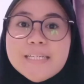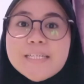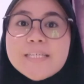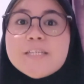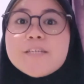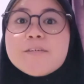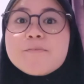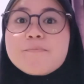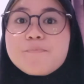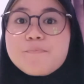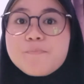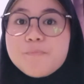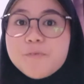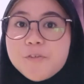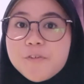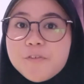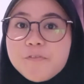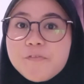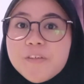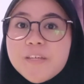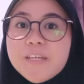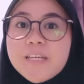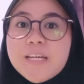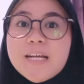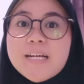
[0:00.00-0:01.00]

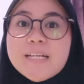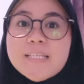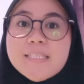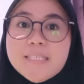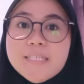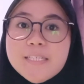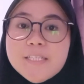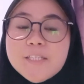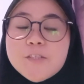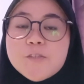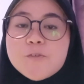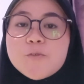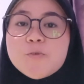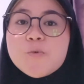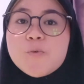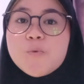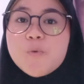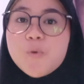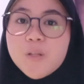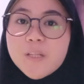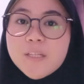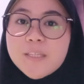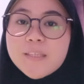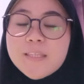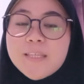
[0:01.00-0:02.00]
Improving access to
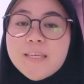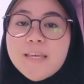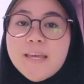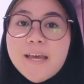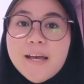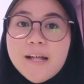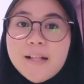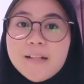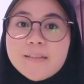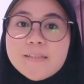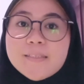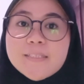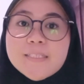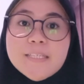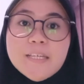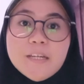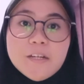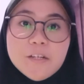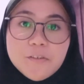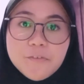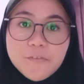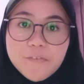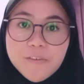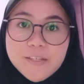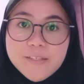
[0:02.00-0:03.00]
quality health
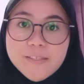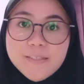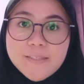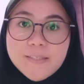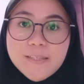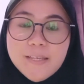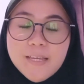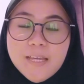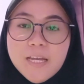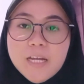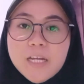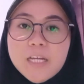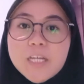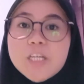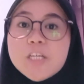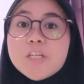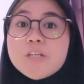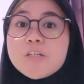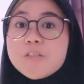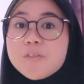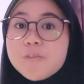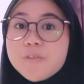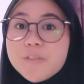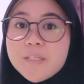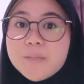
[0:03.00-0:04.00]
service,
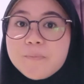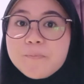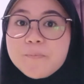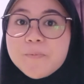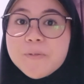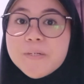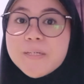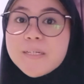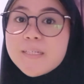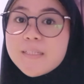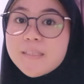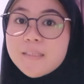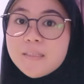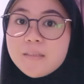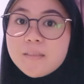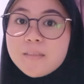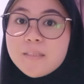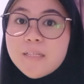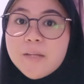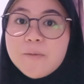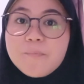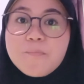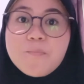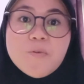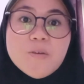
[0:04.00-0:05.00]
including prenatal
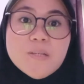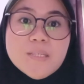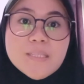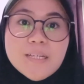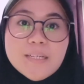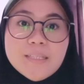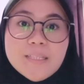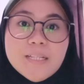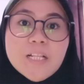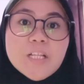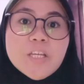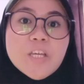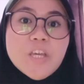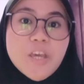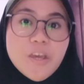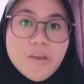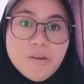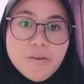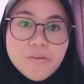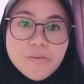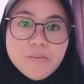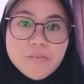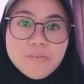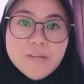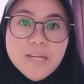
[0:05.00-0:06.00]
and postnatal
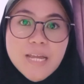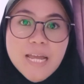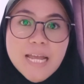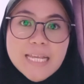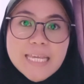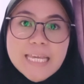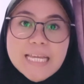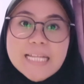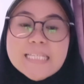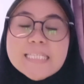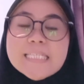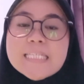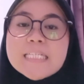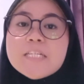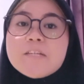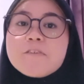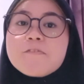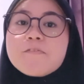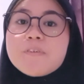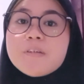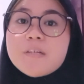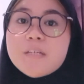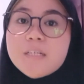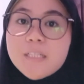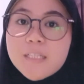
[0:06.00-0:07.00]
care, can
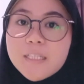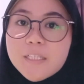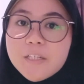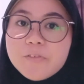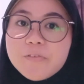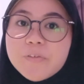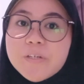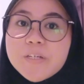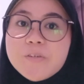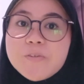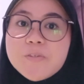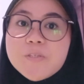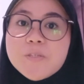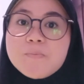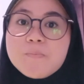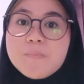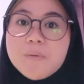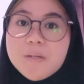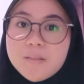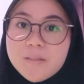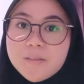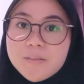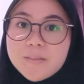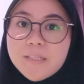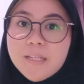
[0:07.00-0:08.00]
significantly reduce
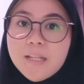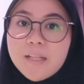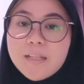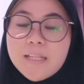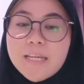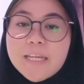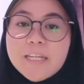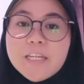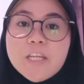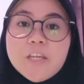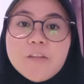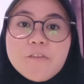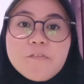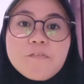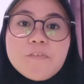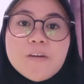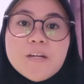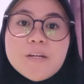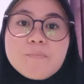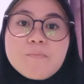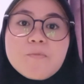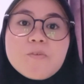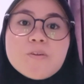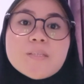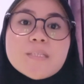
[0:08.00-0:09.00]
maternal and
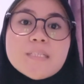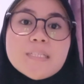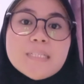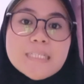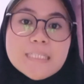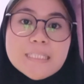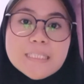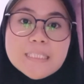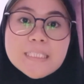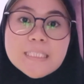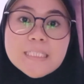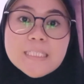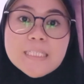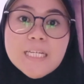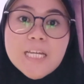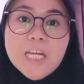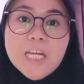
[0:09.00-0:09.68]
infant mortality.